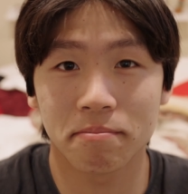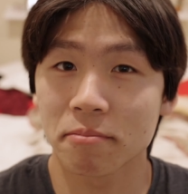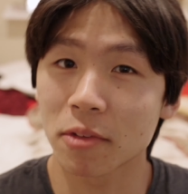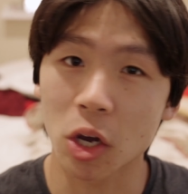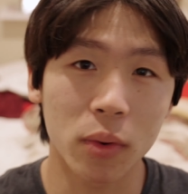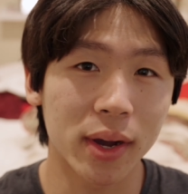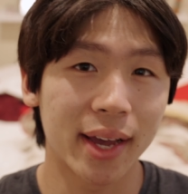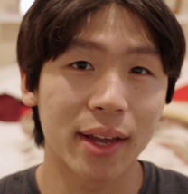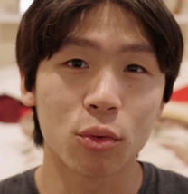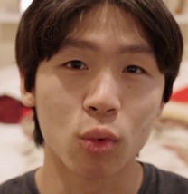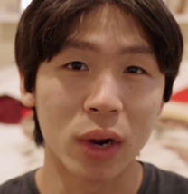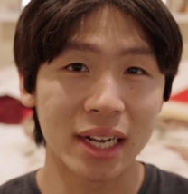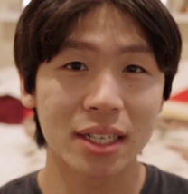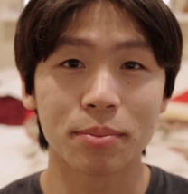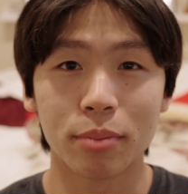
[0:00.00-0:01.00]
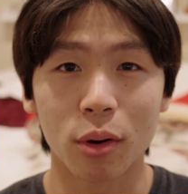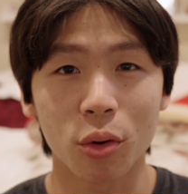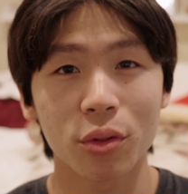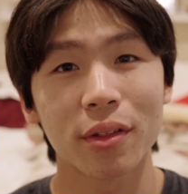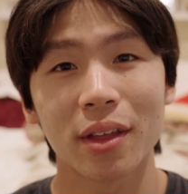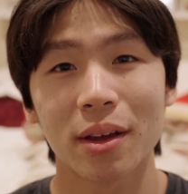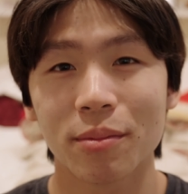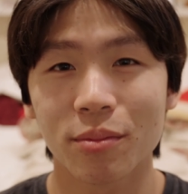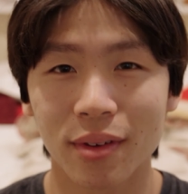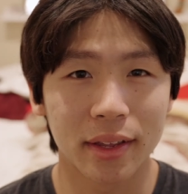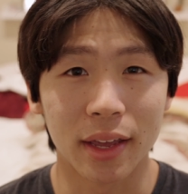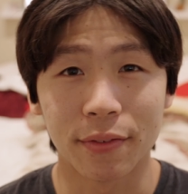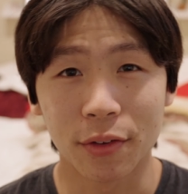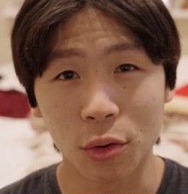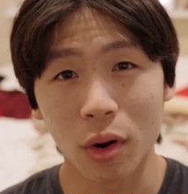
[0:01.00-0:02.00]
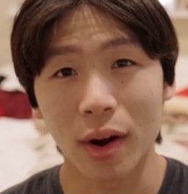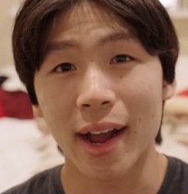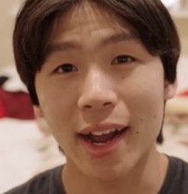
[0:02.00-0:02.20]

Go ahead, rent both of them if you are